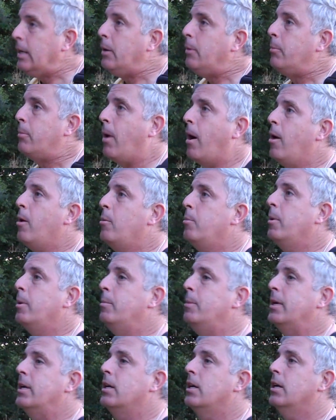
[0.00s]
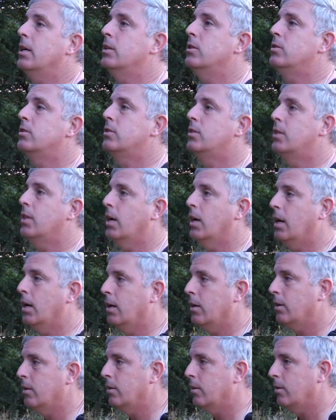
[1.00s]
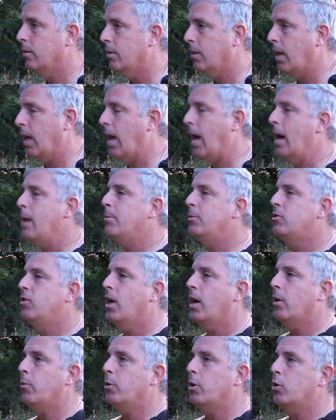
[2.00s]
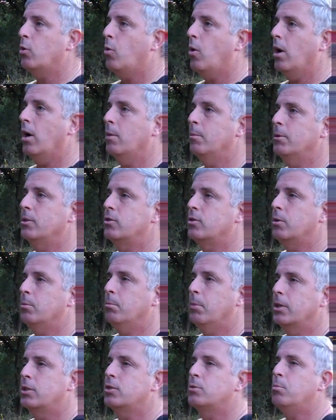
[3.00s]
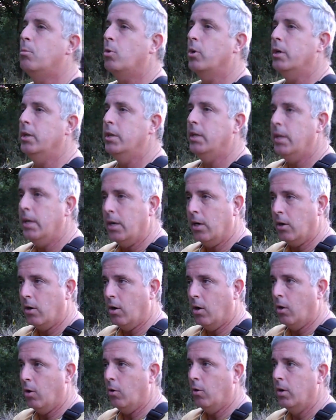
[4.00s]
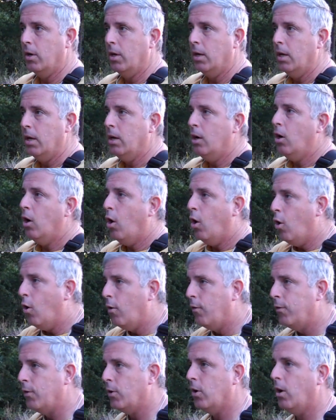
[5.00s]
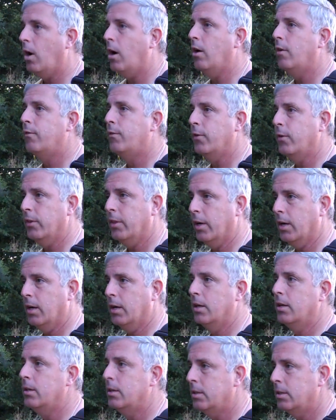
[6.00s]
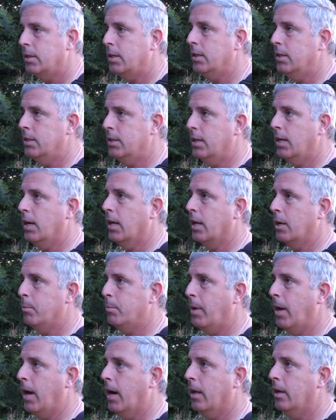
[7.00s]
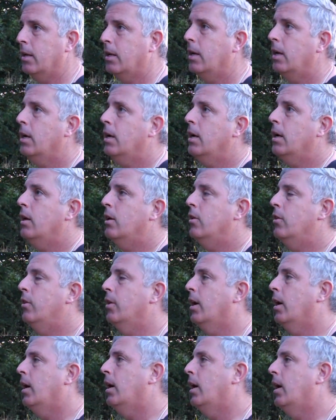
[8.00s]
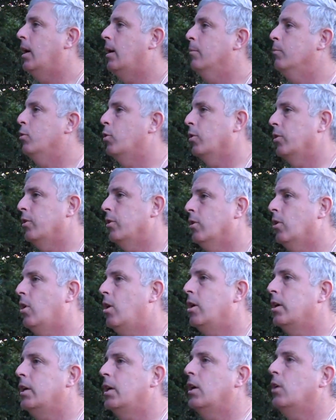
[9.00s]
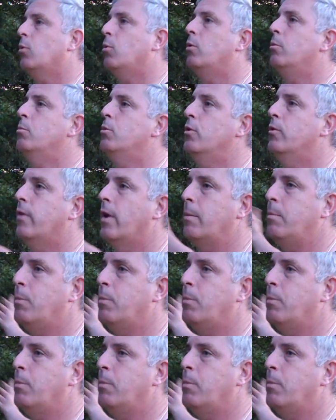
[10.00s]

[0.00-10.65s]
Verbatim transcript: Probably because the habitat requirements are much more narrow overall for the Indiana bat. The um, northern longear will move up